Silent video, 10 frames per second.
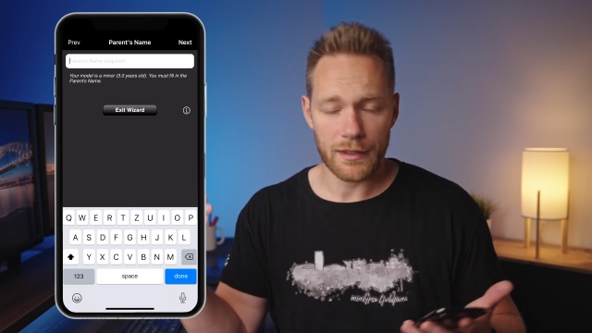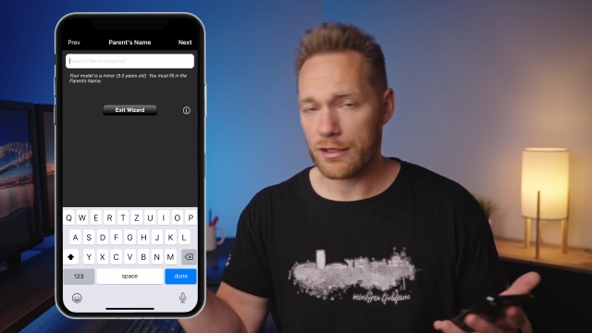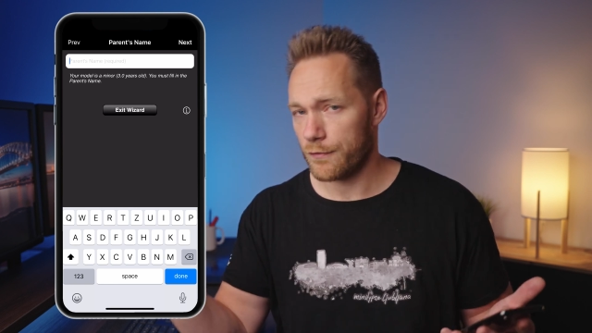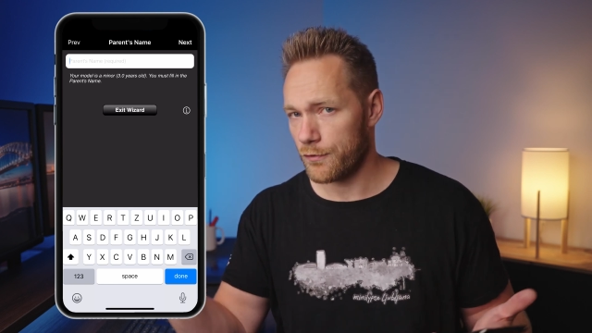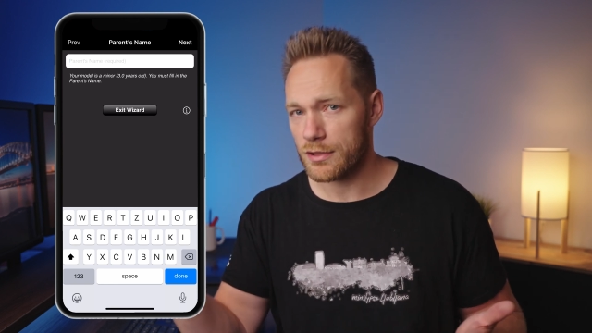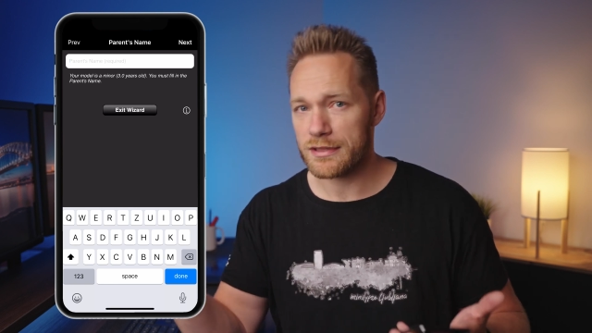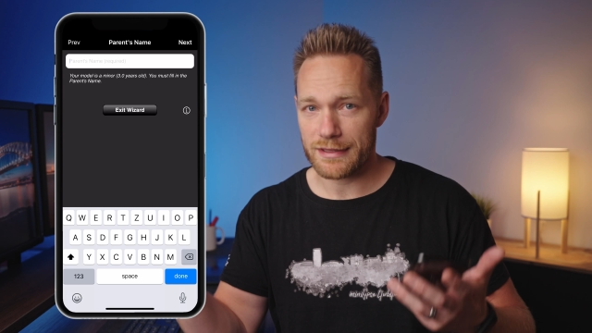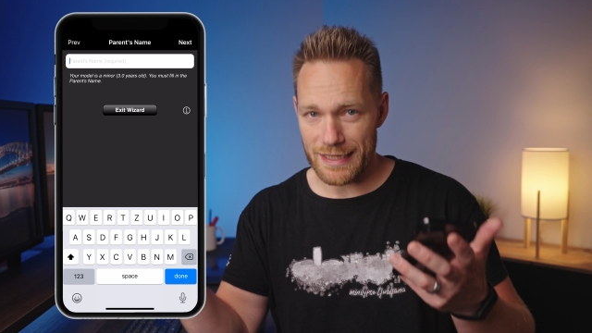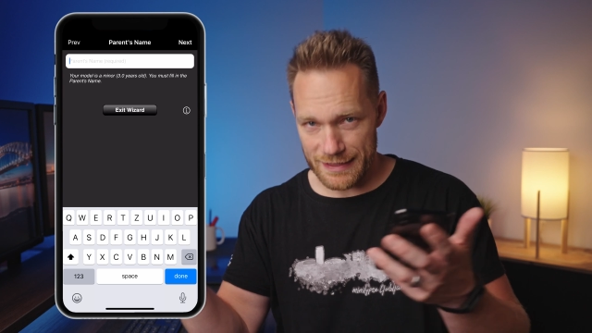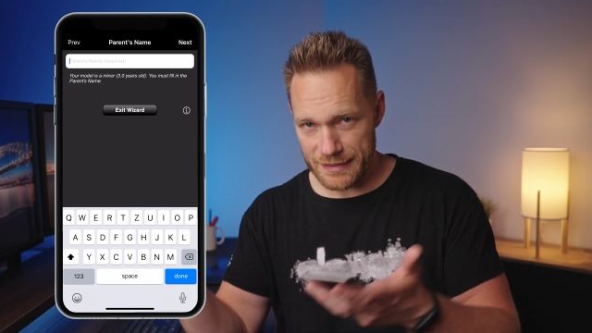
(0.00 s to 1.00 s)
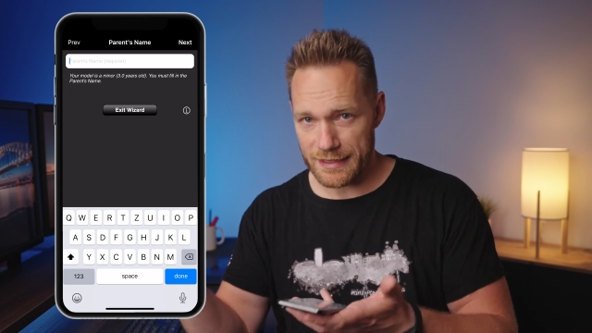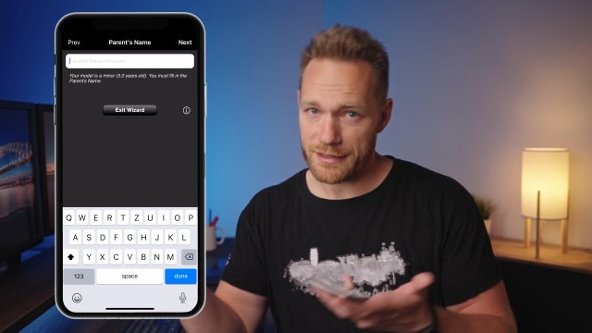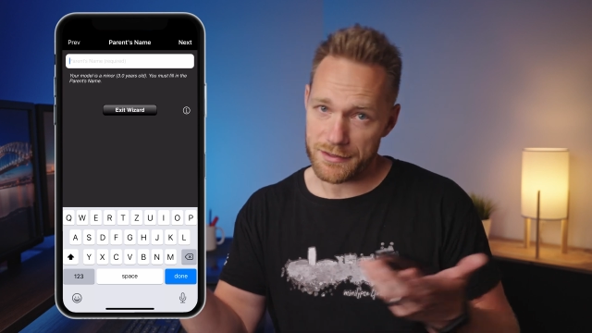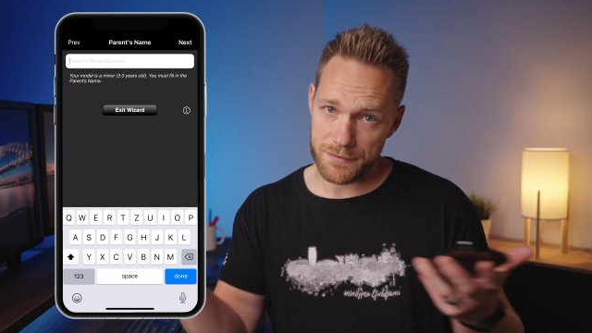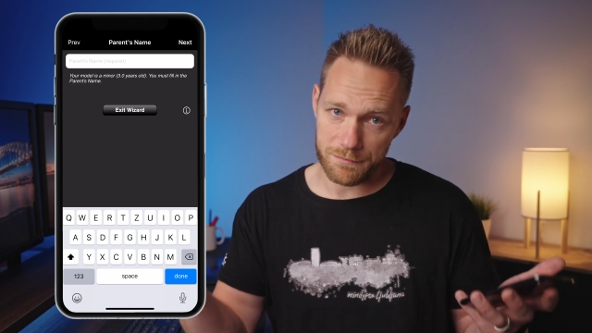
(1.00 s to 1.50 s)
And of course, as I
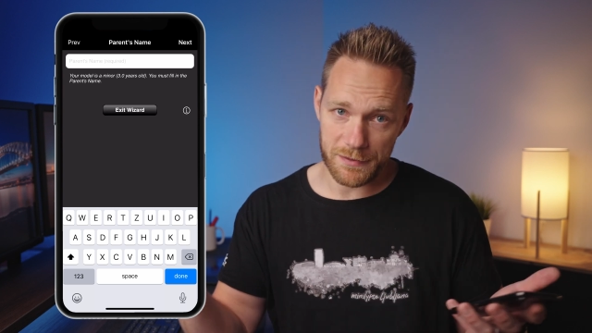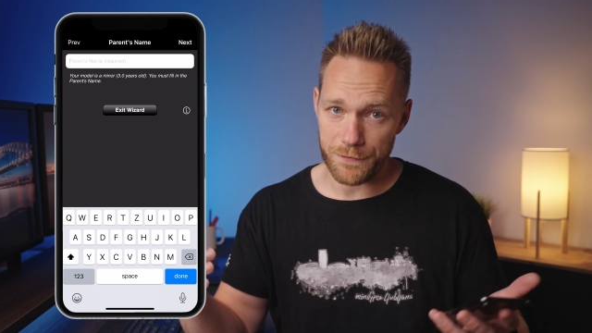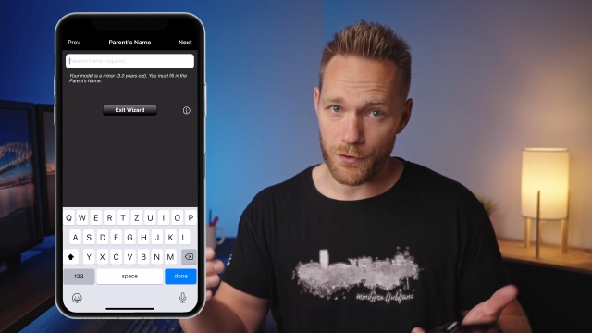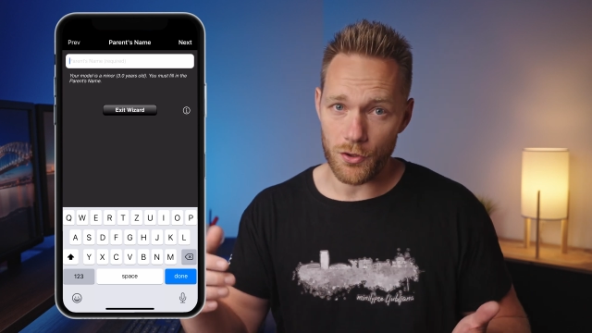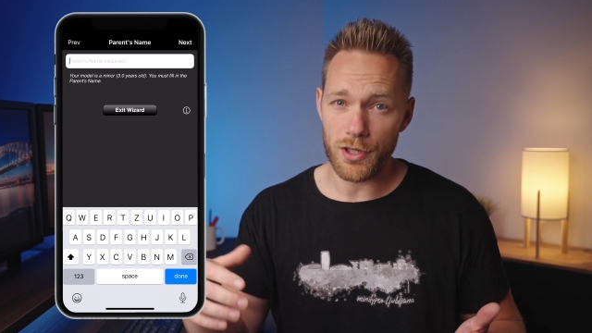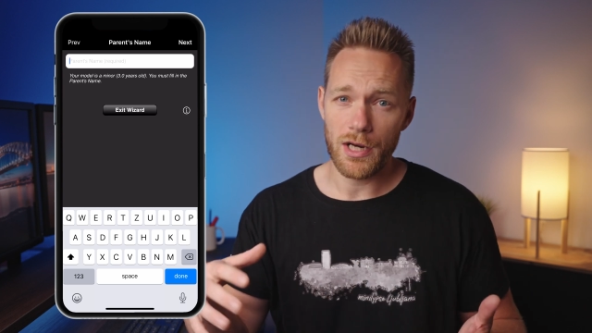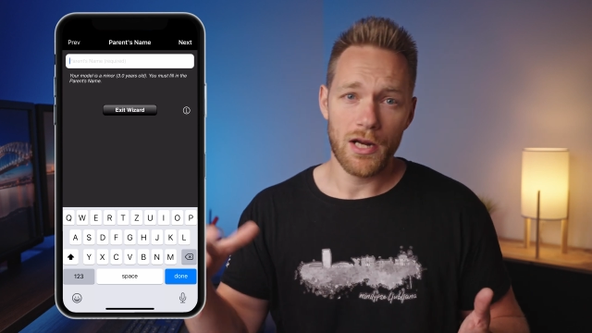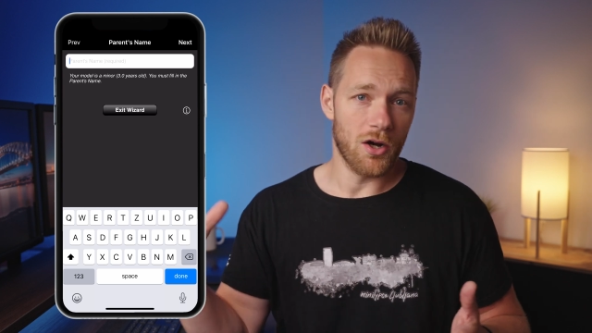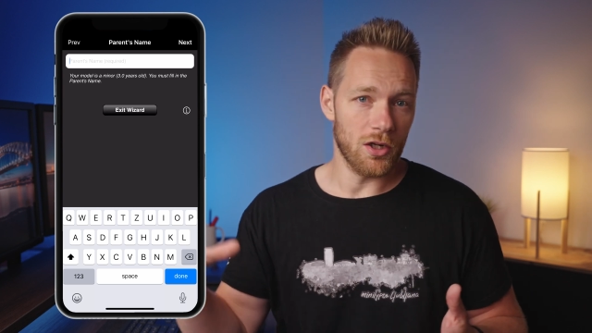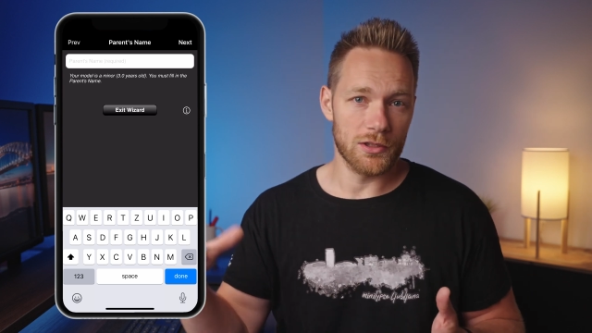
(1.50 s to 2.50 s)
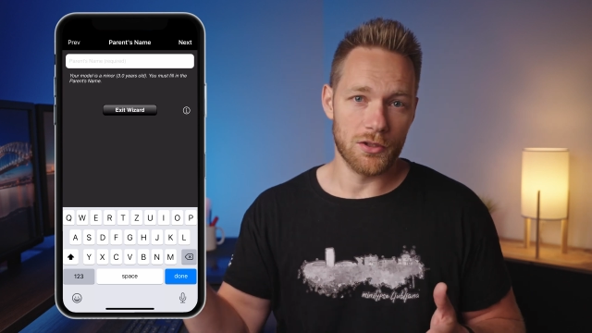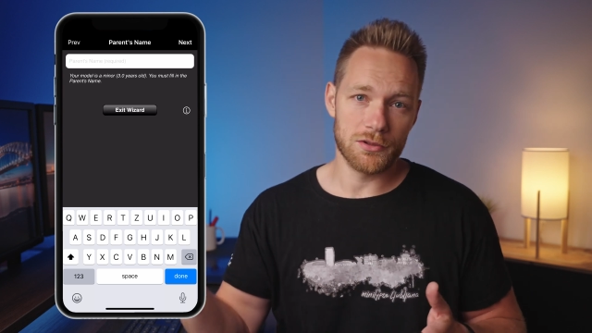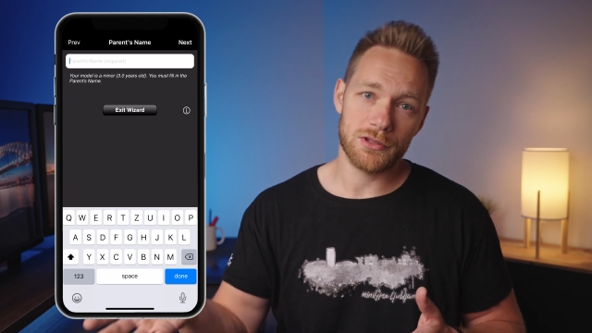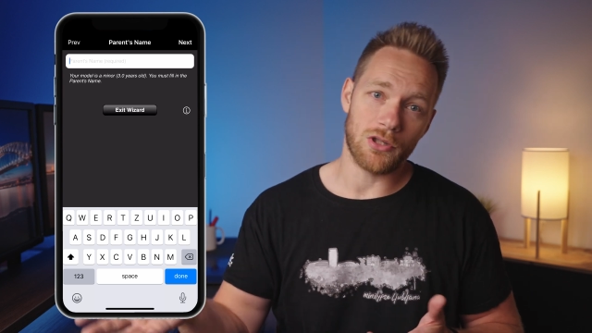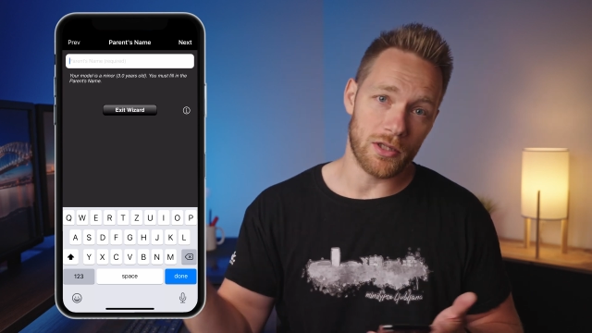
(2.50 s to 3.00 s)
said before, all
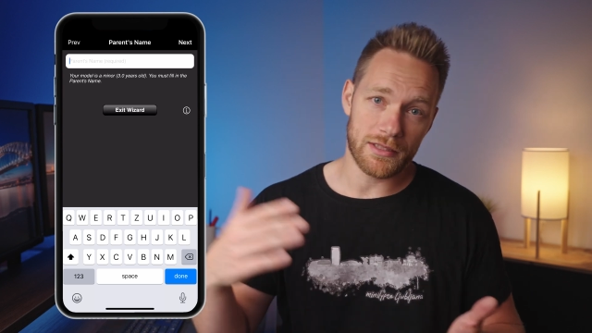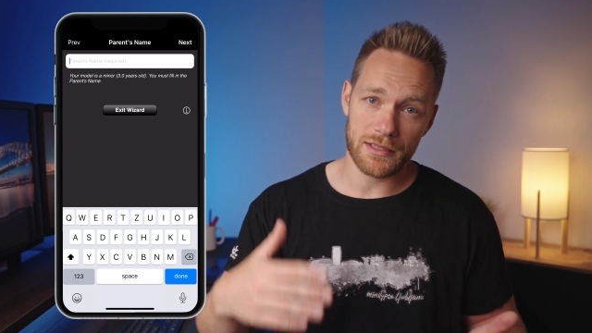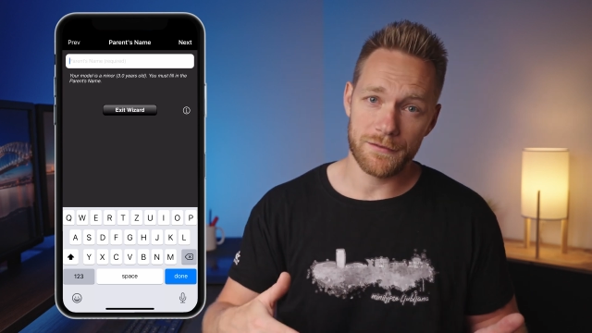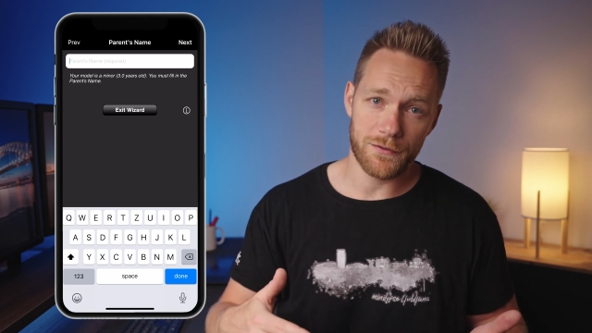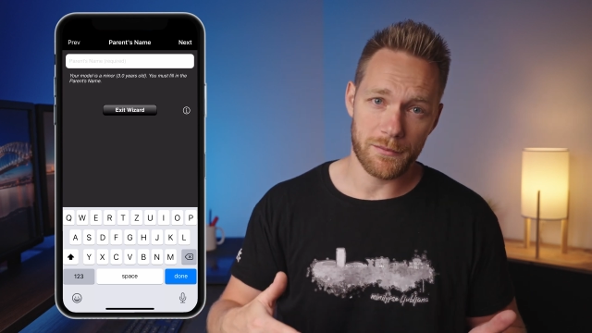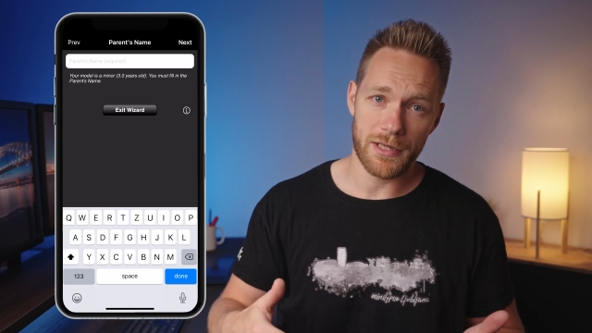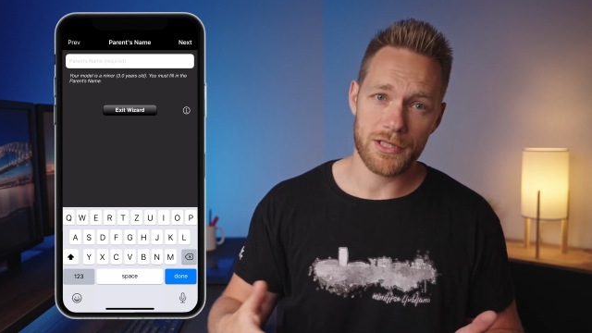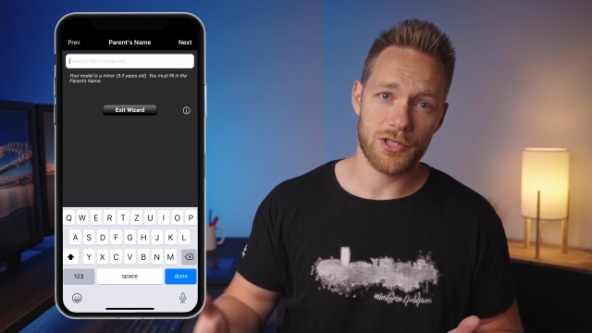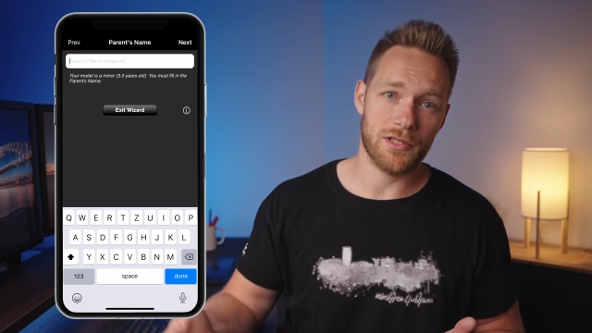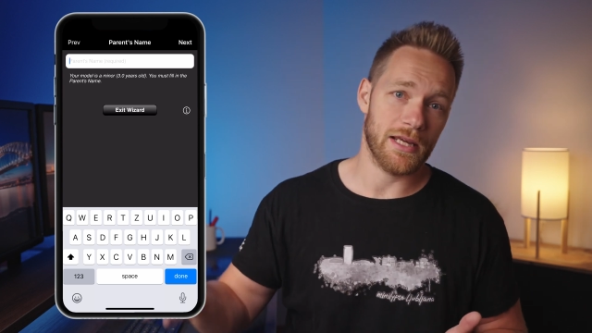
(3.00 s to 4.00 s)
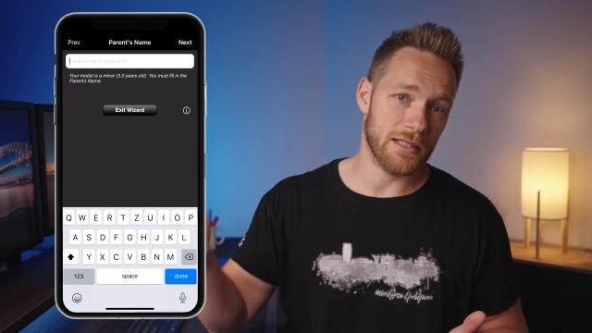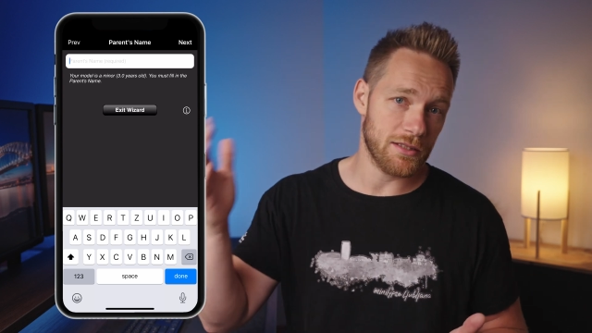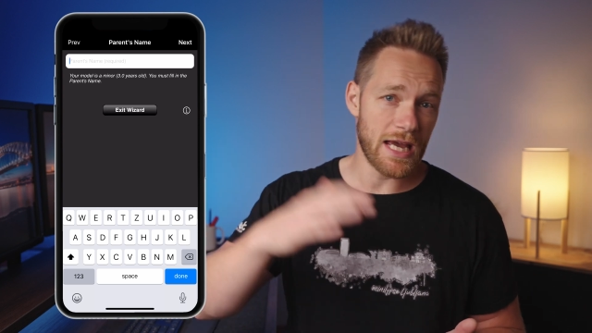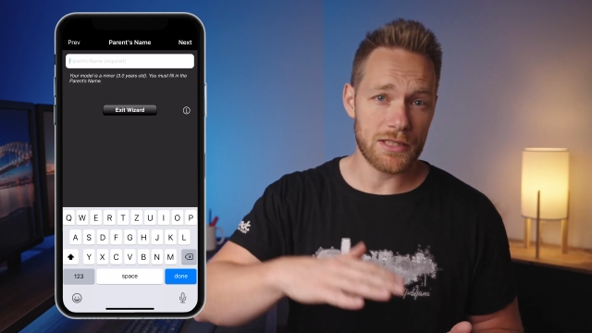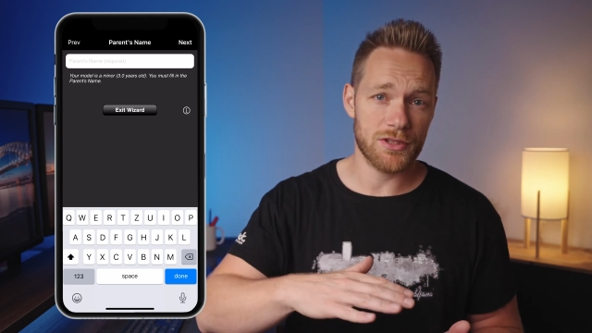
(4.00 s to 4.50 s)
those contact information and
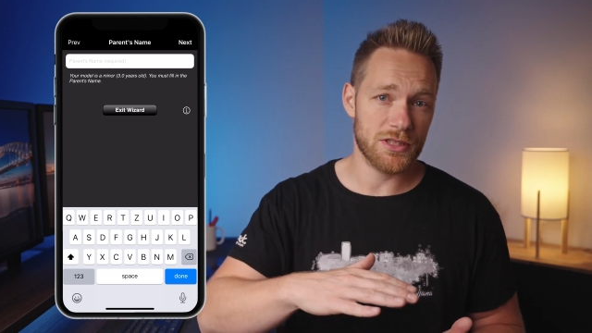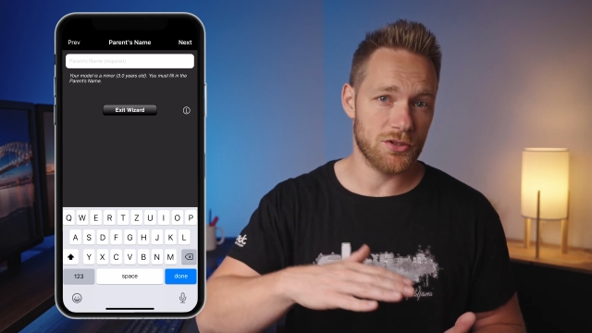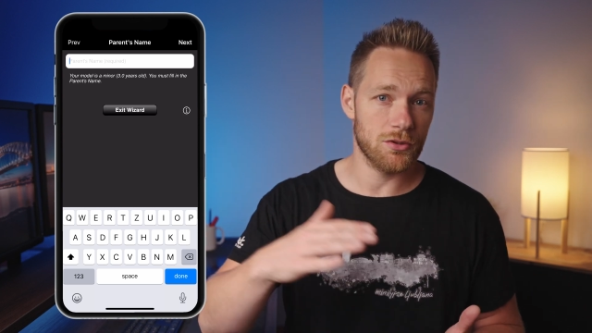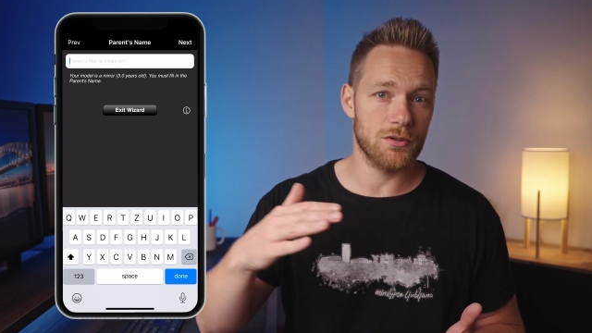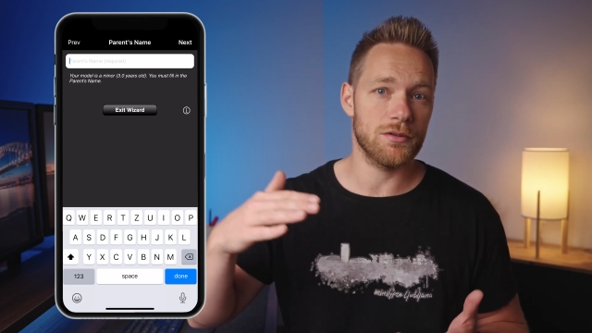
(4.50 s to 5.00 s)
address should